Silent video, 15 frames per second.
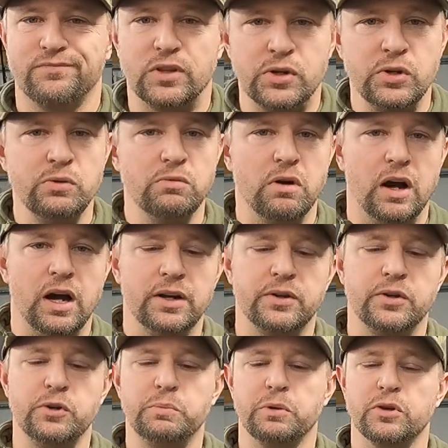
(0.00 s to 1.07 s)
the new rod,
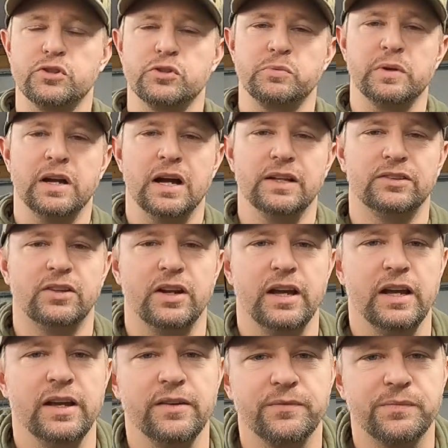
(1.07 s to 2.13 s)
the new purchase we got
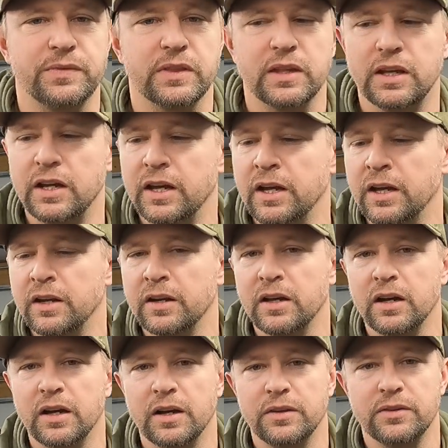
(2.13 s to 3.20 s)
today. And
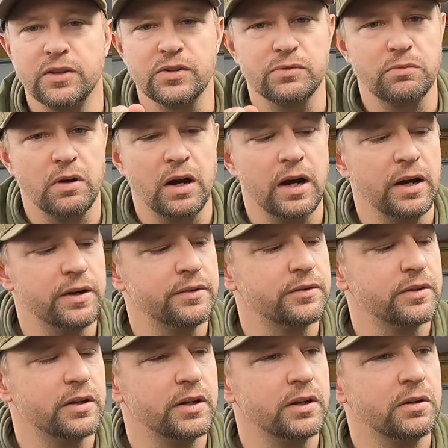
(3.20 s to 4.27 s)
this rod,
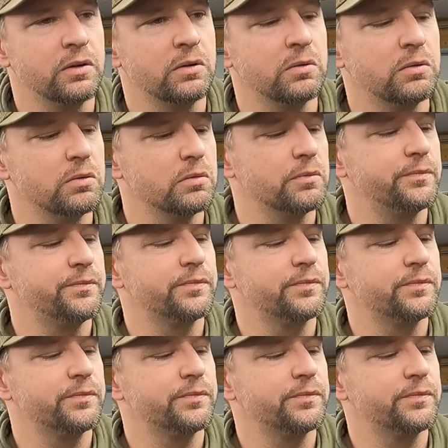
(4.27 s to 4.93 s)
you know,